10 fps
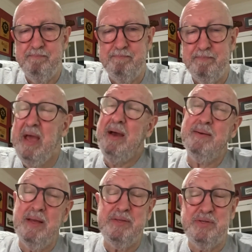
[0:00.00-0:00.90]

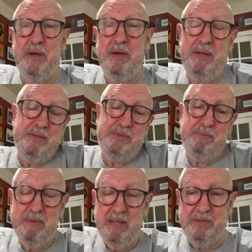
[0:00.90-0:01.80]
it's
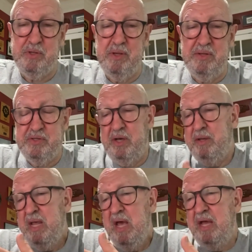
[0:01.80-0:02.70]
a
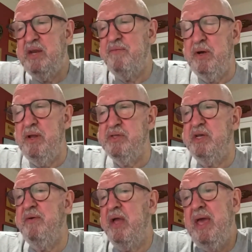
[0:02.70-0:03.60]

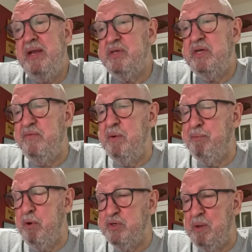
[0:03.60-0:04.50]
different
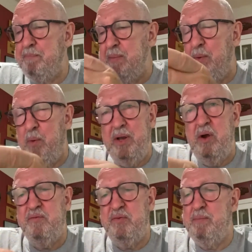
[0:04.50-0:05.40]
approach. Some people want to
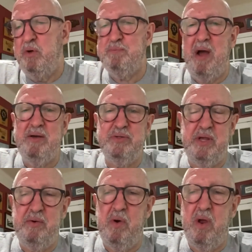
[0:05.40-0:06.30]
go for the most miles they
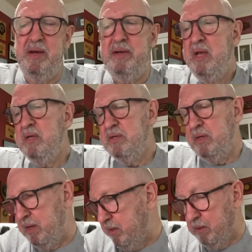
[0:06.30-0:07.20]
can ride.
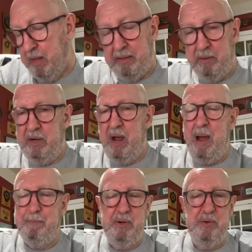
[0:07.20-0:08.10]
I look at
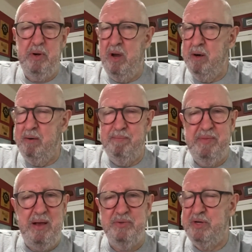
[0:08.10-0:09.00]
Hopper doing
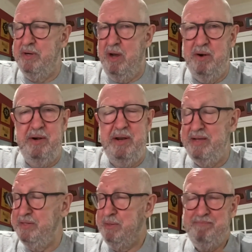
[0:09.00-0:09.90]
100,000 in 100
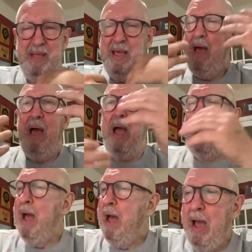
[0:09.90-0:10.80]
days.
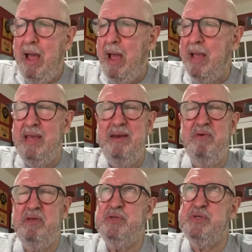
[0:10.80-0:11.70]
I can't
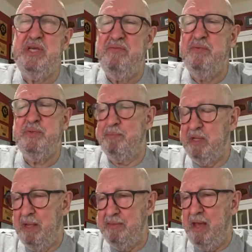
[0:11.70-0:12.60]
even conceive of
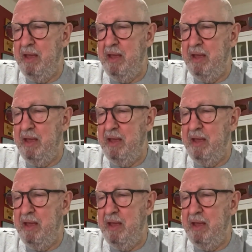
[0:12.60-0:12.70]
something like that.